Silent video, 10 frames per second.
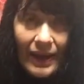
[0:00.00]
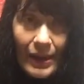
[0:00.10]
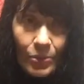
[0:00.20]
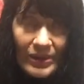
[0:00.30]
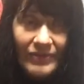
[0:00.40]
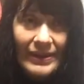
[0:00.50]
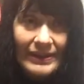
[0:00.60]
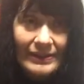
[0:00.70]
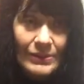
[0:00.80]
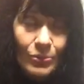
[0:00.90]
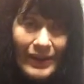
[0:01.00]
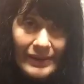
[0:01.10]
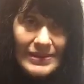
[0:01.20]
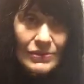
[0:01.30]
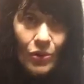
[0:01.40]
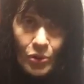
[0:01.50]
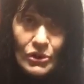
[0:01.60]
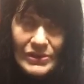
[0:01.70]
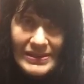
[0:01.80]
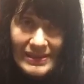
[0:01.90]
However, in the oneness
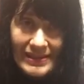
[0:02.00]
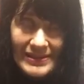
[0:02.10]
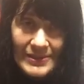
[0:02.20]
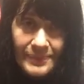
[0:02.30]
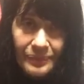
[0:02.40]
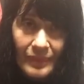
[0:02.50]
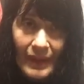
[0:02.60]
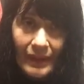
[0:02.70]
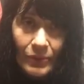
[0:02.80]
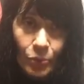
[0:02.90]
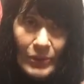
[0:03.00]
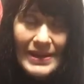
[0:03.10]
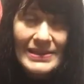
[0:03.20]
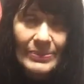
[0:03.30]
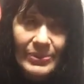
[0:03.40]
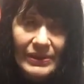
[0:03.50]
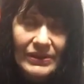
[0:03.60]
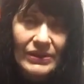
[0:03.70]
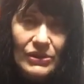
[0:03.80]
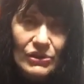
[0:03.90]
consciousness, we as a
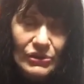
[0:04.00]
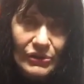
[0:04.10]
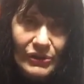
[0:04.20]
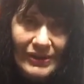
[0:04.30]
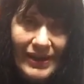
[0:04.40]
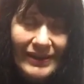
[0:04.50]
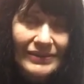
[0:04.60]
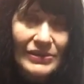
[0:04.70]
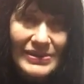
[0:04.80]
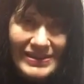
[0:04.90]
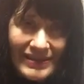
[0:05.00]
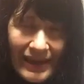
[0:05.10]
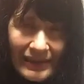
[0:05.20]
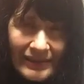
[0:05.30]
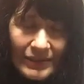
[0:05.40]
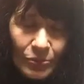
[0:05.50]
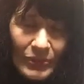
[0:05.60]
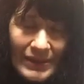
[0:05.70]
practitioner understand that